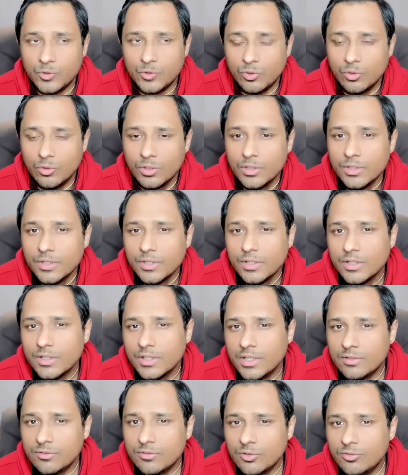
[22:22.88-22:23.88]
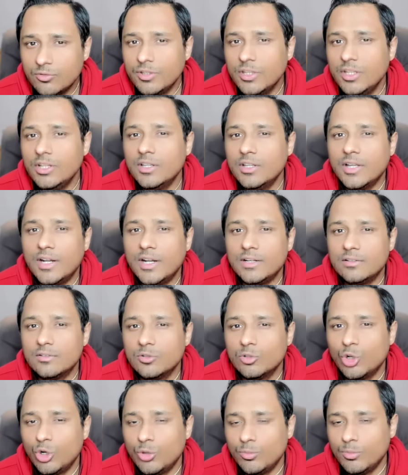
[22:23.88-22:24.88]
so if you feel that
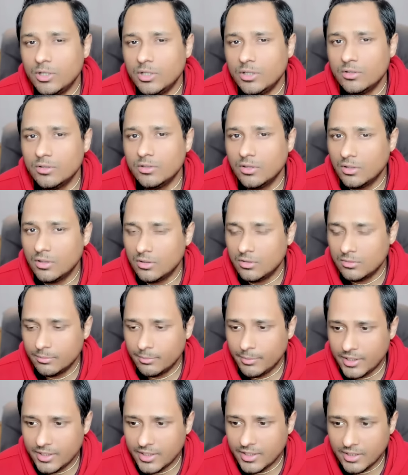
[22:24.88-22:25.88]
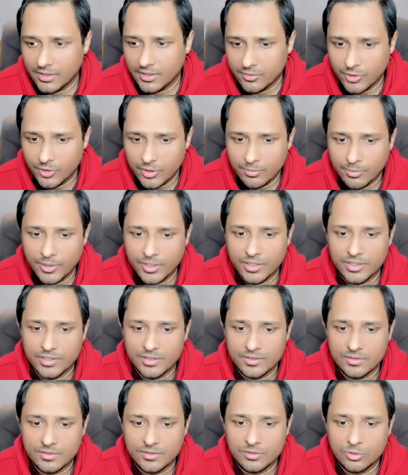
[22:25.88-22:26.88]
normal uh, medical treatment
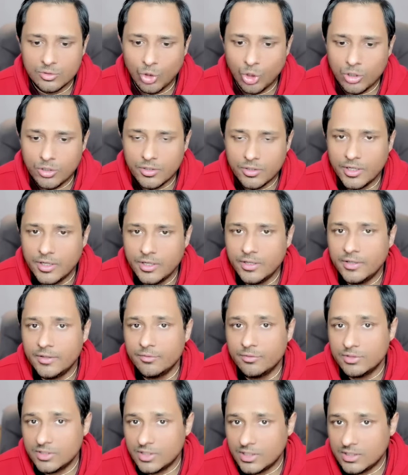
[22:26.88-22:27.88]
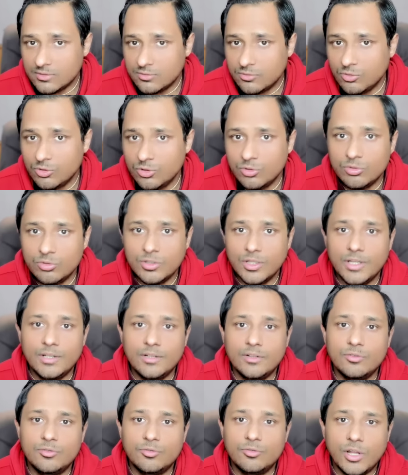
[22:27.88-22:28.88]
is not yielding results for you,
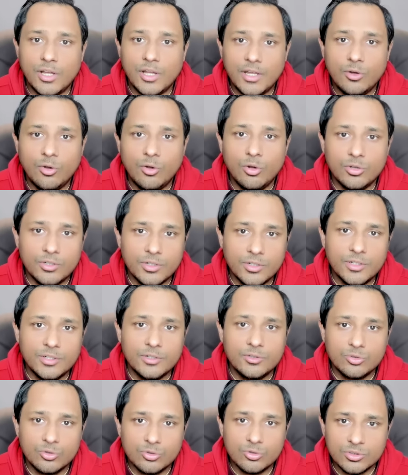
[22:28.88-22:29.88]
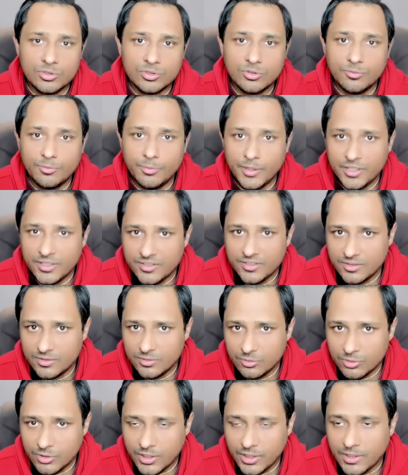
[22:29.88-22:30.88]
then try alternate sources of medicine.
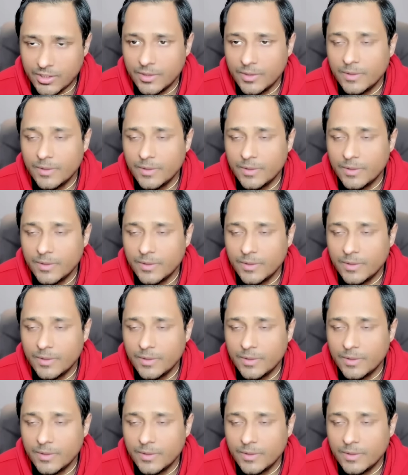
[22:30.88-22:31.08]
Okay.